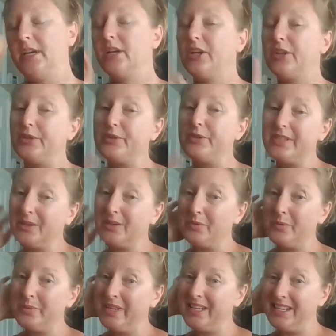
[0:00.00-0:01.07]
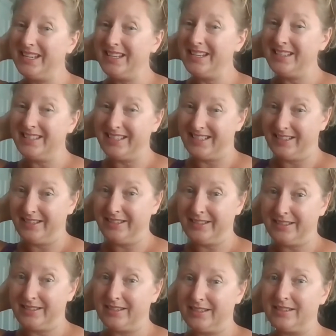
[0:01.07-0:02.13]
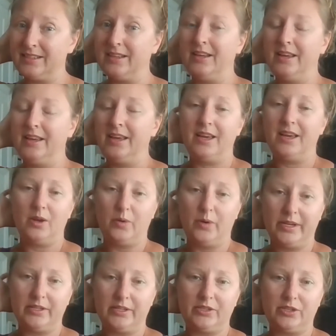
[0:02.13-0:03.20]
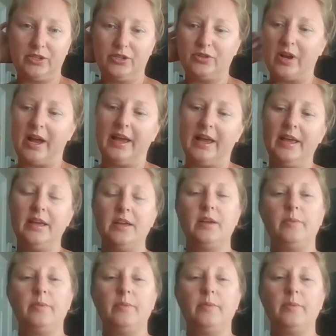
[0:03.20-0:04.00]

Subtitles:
Glue stick will be easiest and quickest to dry,